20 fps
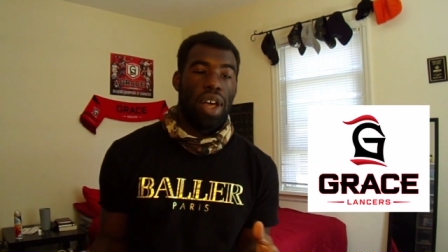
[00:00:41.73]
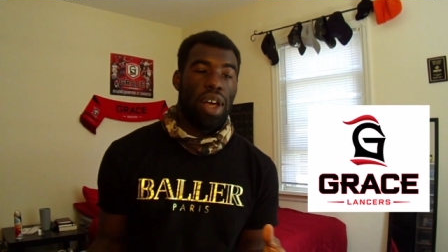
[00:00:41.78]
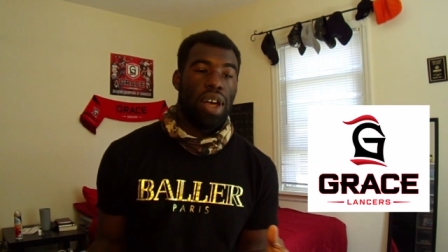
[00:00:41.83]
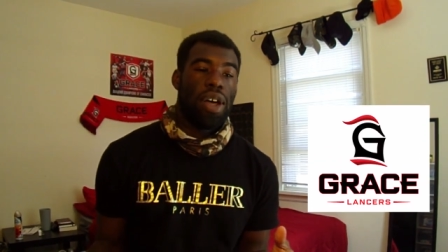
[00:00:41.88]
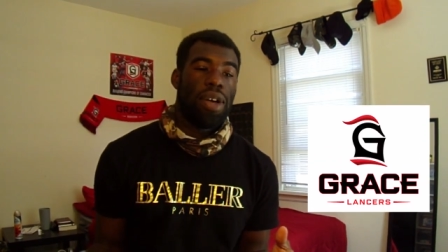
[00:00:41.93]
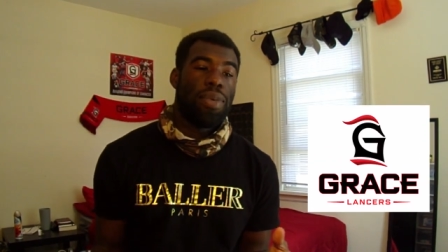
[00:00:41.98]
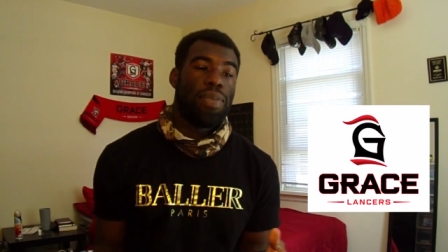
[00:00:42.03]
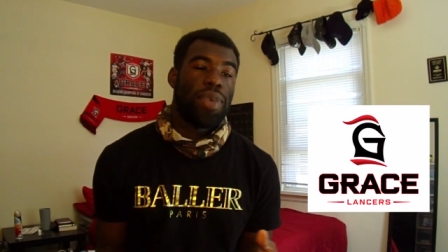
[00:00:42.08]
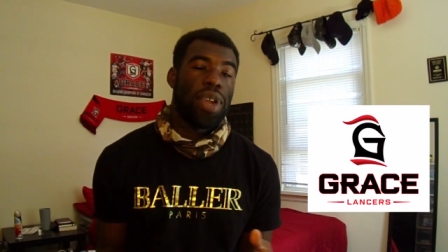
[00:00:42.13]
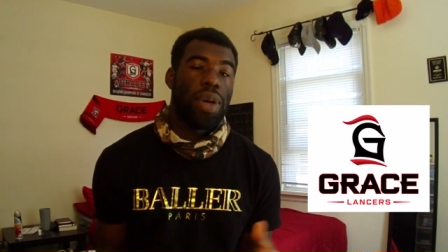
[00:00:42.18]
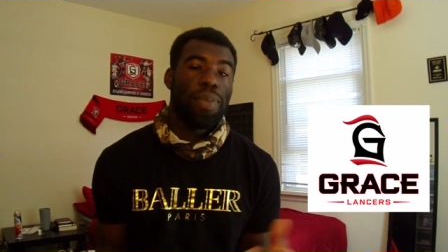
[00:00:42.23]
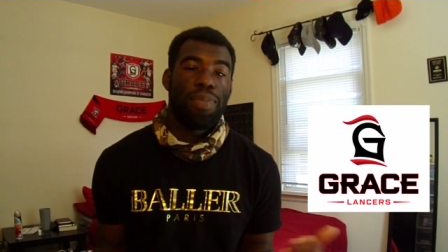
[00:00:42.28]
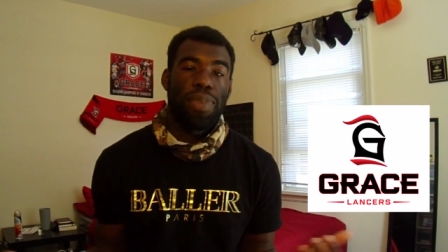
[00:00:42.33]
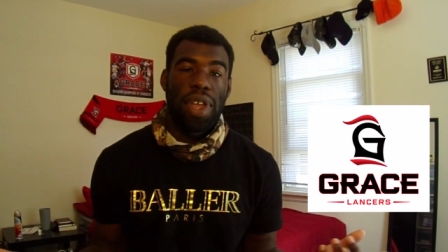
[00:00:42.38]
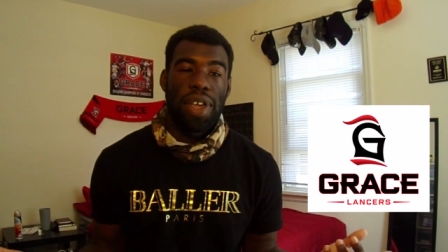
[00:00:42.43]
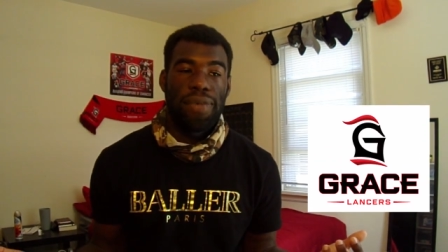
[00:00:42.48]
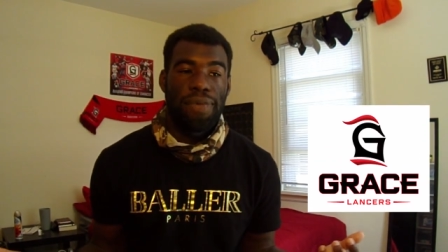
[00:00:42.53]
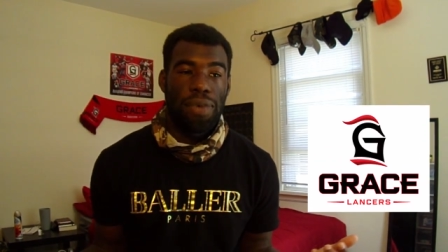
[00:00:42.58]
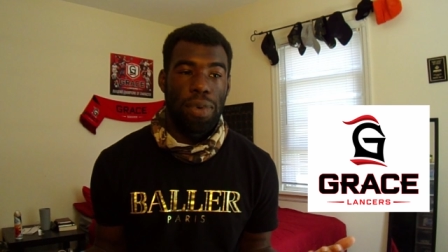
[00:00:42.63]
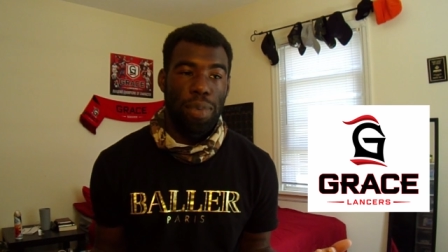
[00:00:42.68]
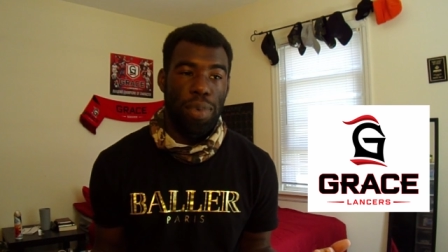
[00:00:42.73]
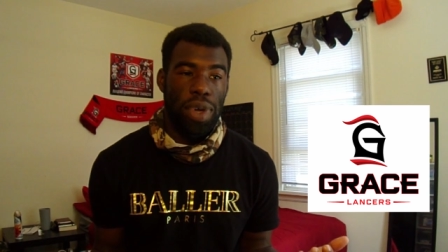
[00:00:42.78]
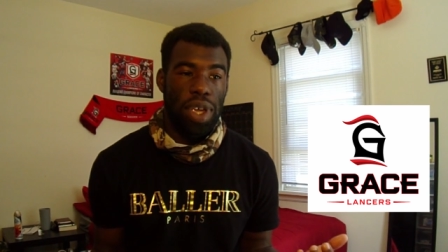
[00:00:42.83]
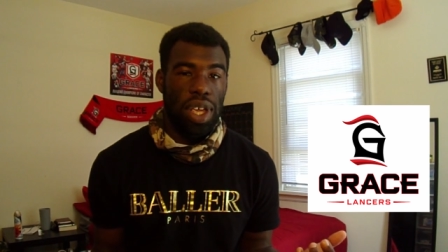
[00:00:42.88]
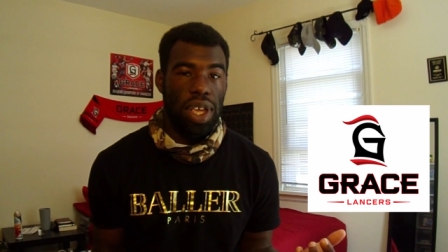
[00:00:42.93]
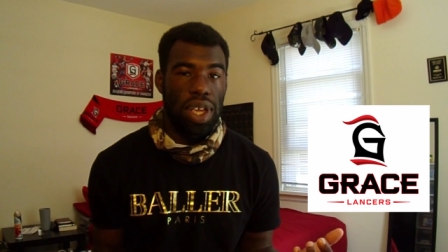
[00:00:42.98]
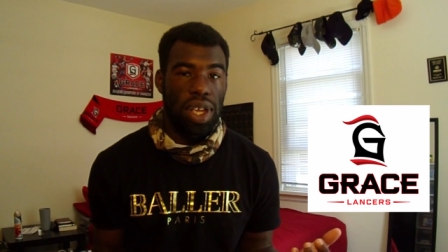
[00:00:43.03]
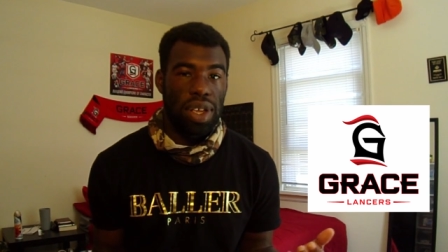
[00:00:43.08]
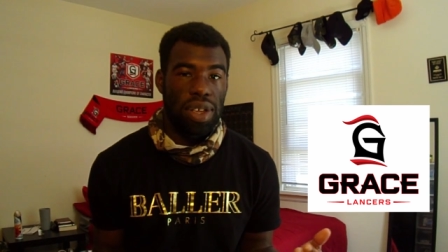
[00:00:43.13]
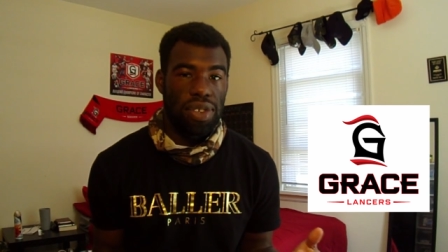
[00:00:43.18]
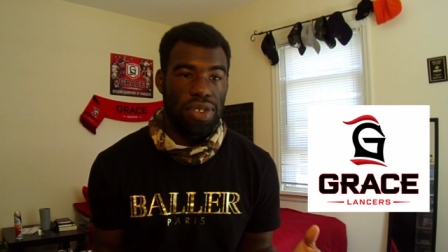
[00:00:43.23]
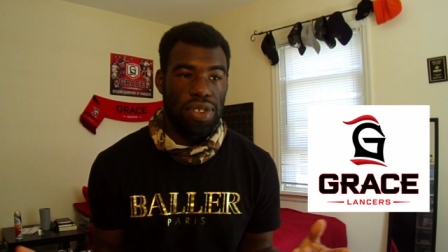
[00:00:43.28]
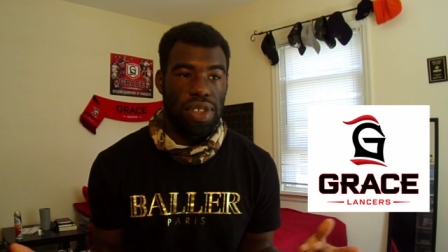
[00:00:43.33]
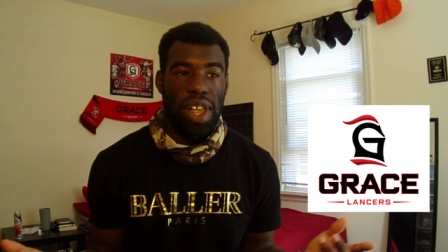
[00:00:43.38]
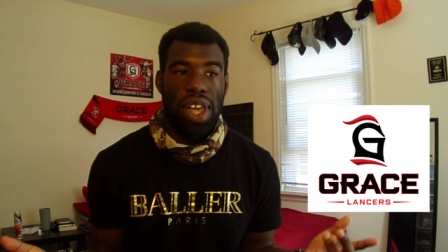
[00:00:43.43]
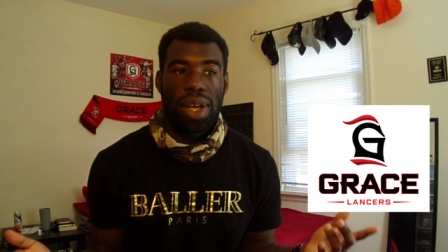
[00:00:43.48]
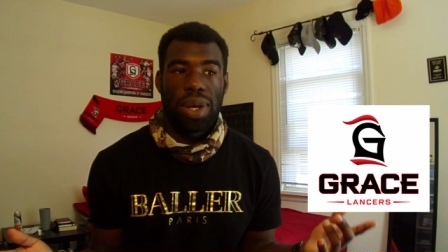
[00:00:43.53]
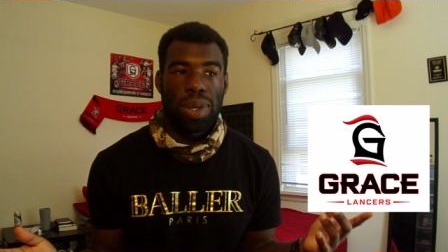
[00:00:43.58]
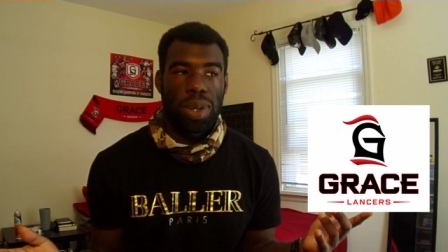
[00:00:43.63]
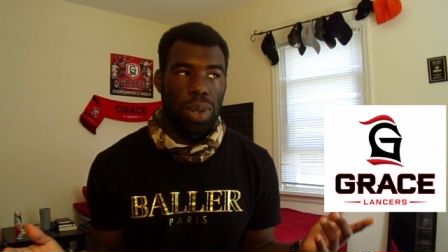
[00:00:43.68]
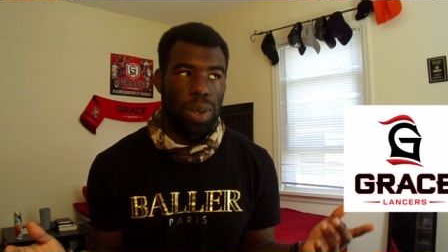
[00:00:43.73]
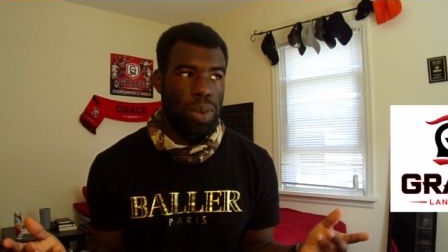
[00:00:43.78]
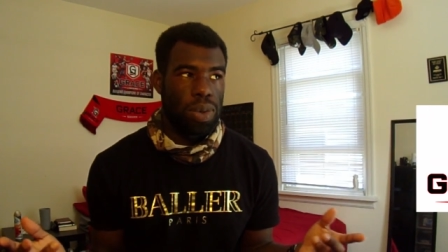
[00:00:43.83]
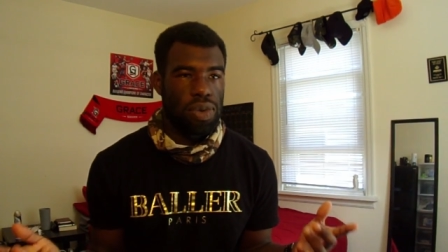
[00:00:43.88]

um, and I'm playing football here slash